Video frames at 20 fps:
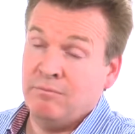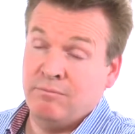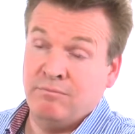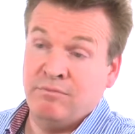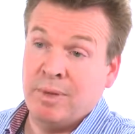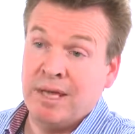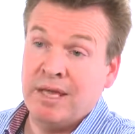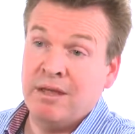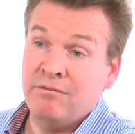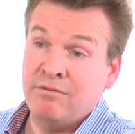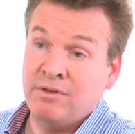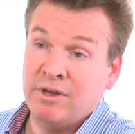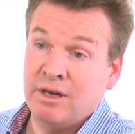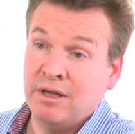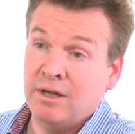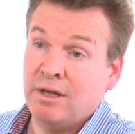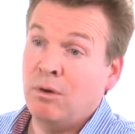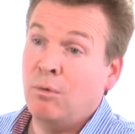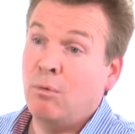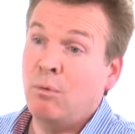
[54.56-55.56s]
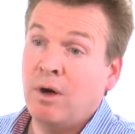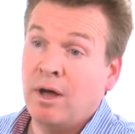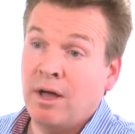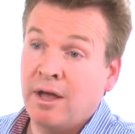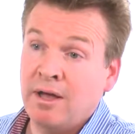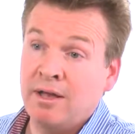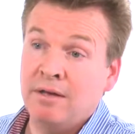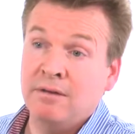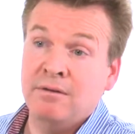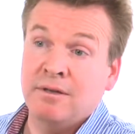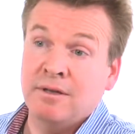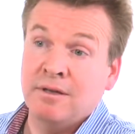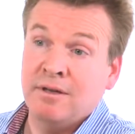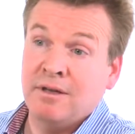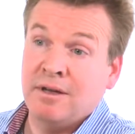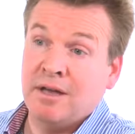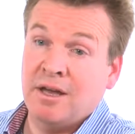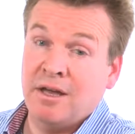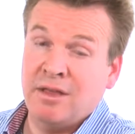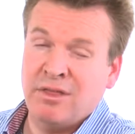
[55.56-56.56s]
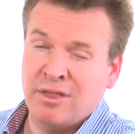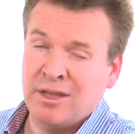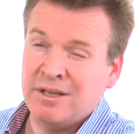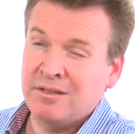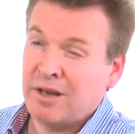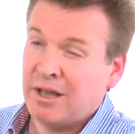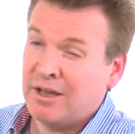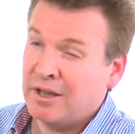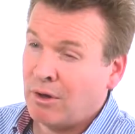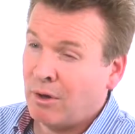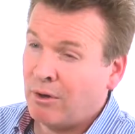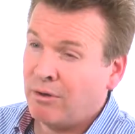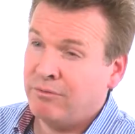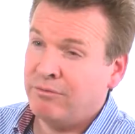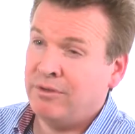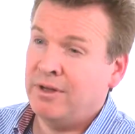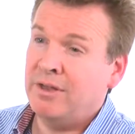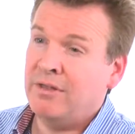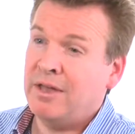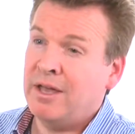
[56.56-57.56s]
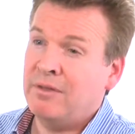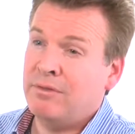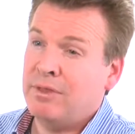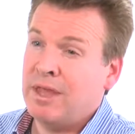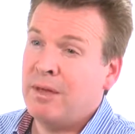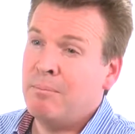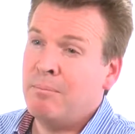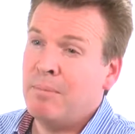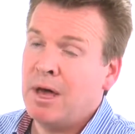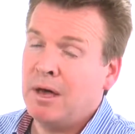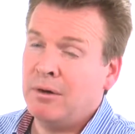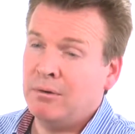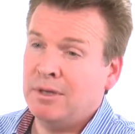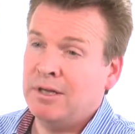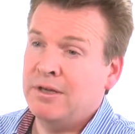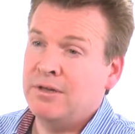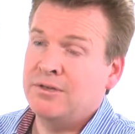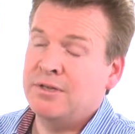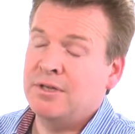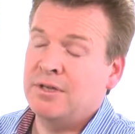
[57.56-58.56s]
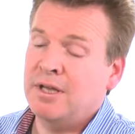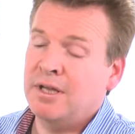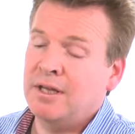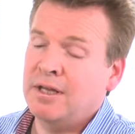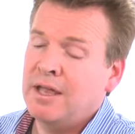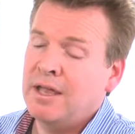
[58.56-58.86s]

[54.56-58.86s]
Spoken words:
be it vinegar, wine, things like coffee, they're mildly acidic.